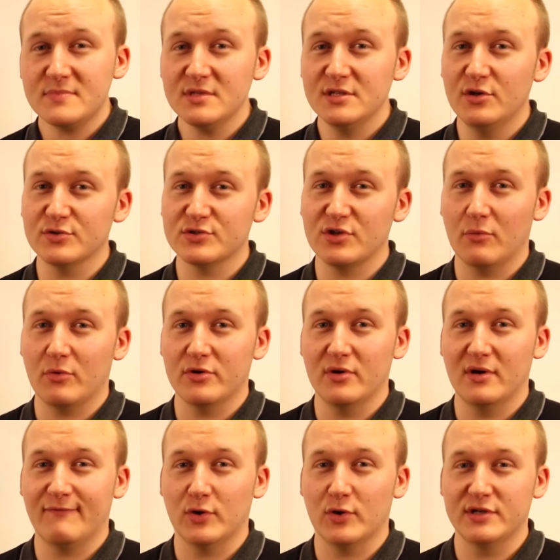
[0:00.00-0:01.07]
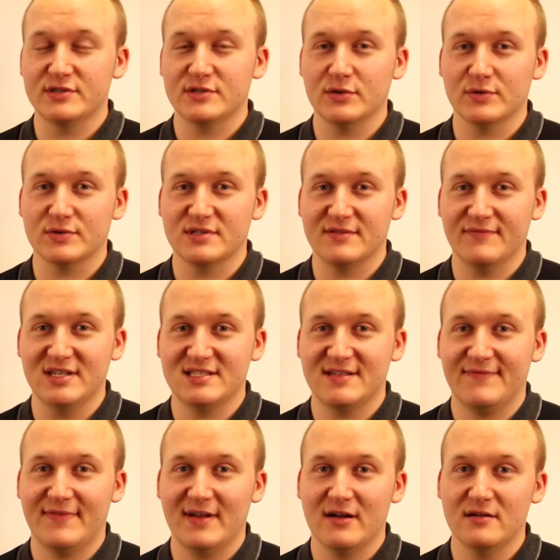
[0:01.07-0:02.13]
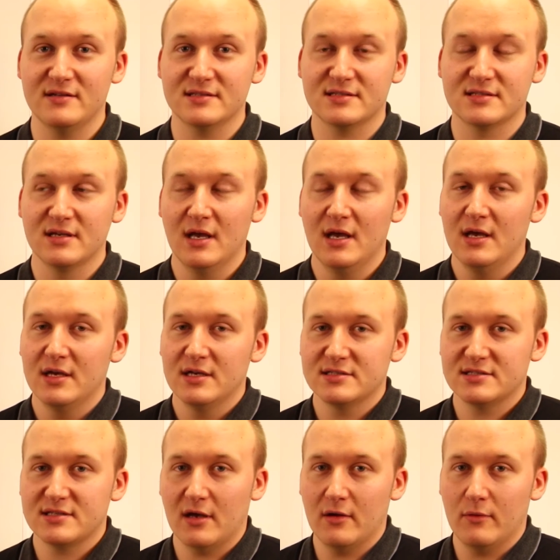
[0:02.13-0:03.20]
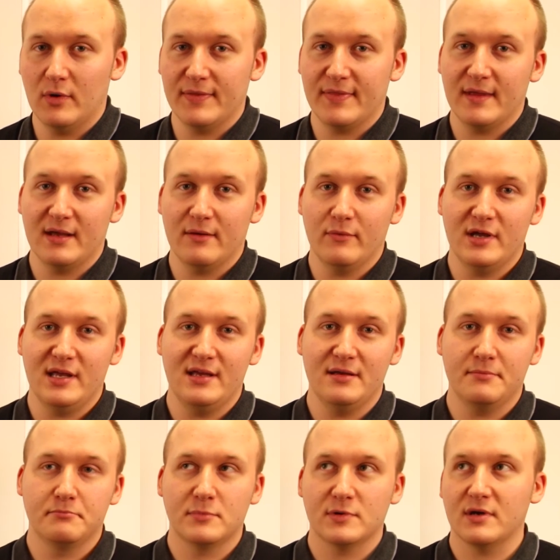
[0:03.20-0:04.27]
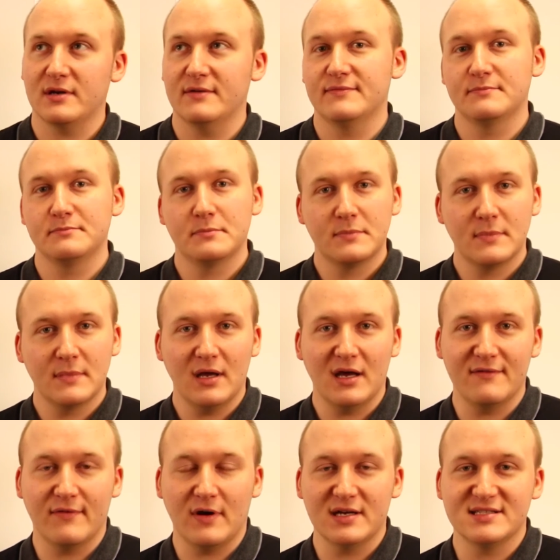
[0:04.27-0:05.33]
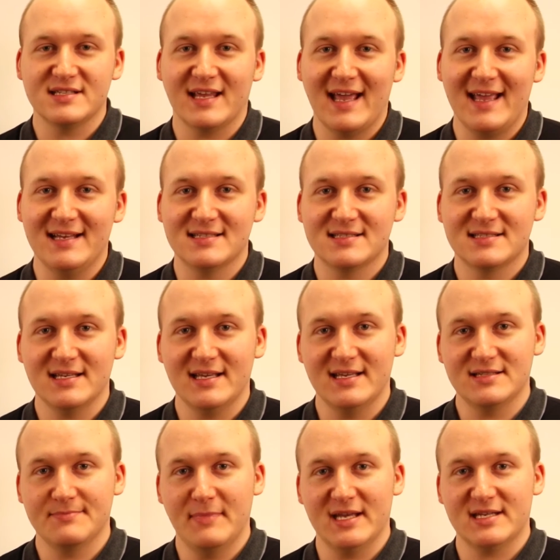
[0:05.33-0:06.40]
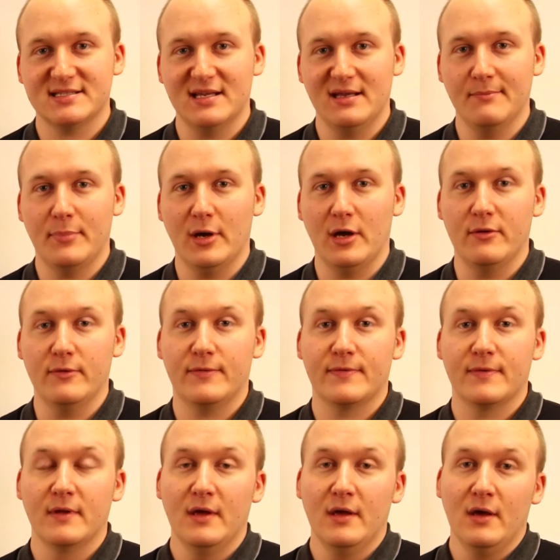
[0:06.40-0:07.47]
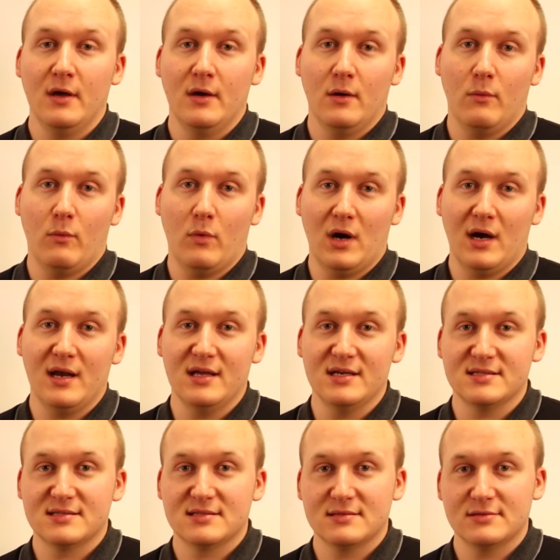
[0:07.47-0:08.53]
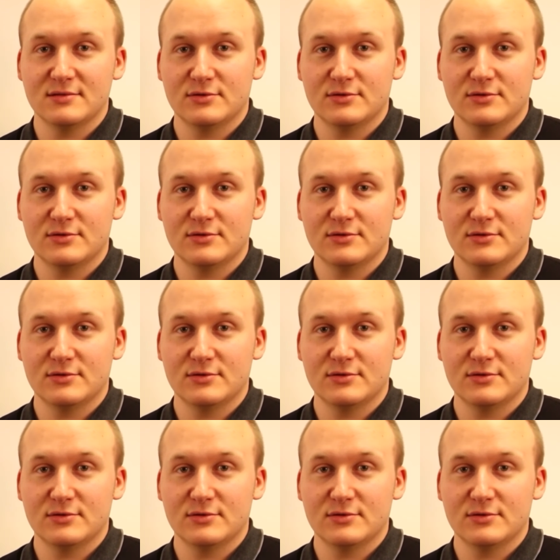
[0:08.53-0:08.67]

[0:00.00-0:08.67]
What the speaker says: You also want to avoid sources of interference. So one thing we kind of advise against is mixing both wireless